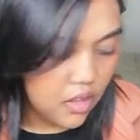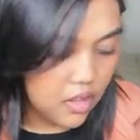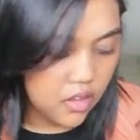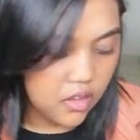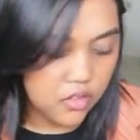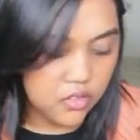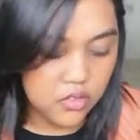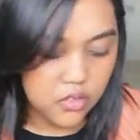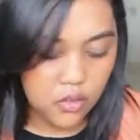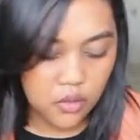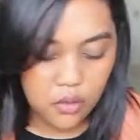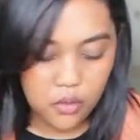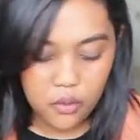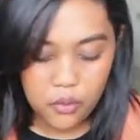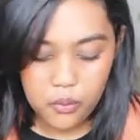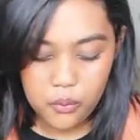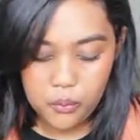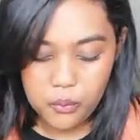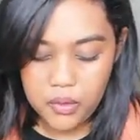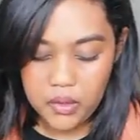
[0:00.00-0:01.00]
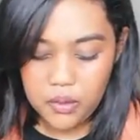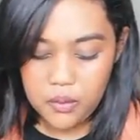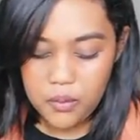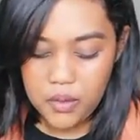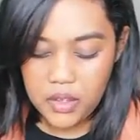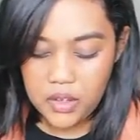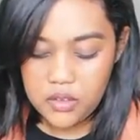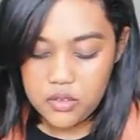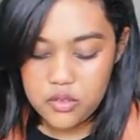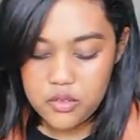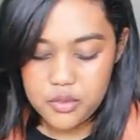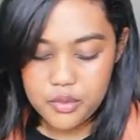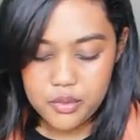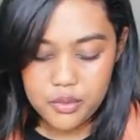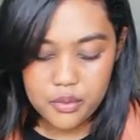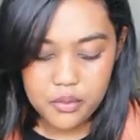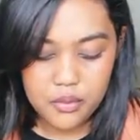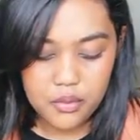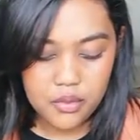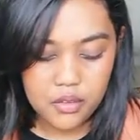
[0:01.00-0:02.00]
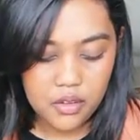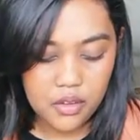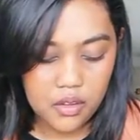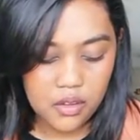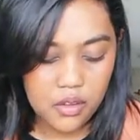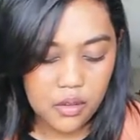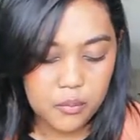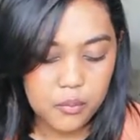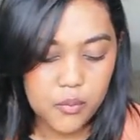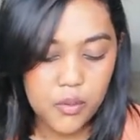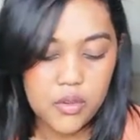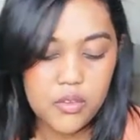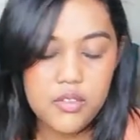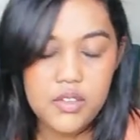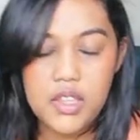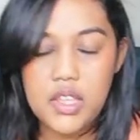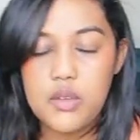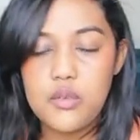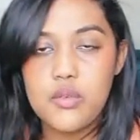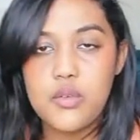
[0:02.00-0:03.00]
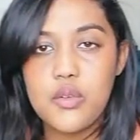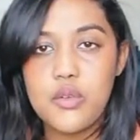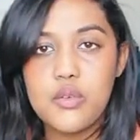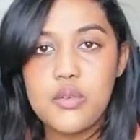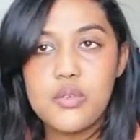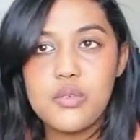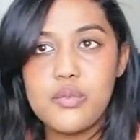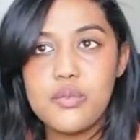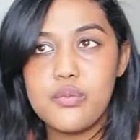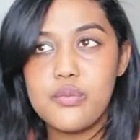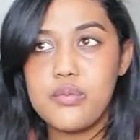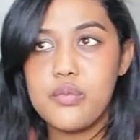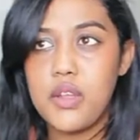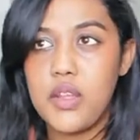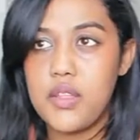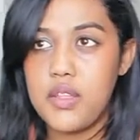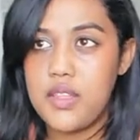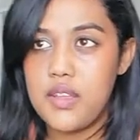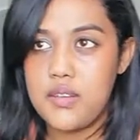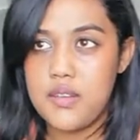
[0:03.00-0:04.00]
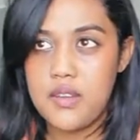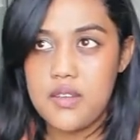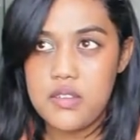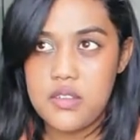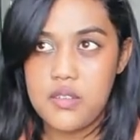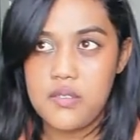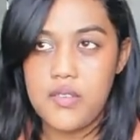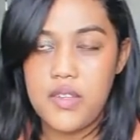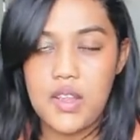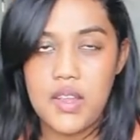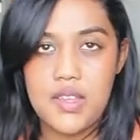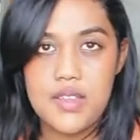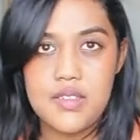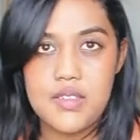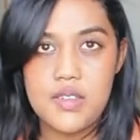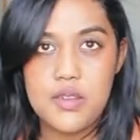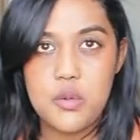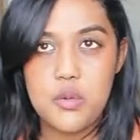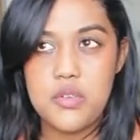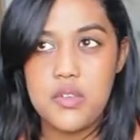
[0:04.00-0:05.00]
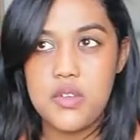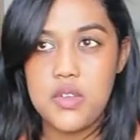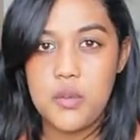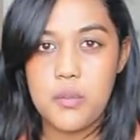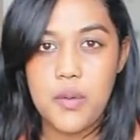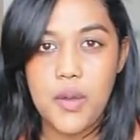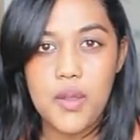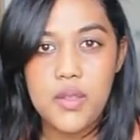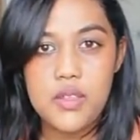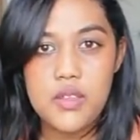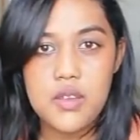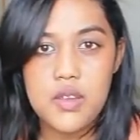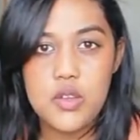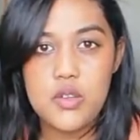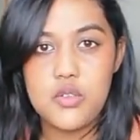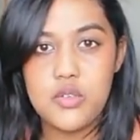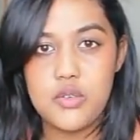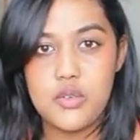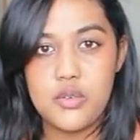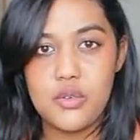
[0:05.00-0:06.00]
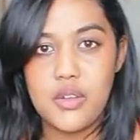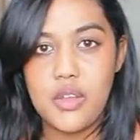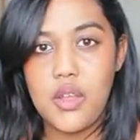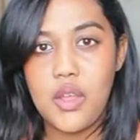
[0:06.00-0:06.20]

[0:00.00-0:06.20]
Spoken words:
So I'm going to give you the rest of the lesson, which is about 3 to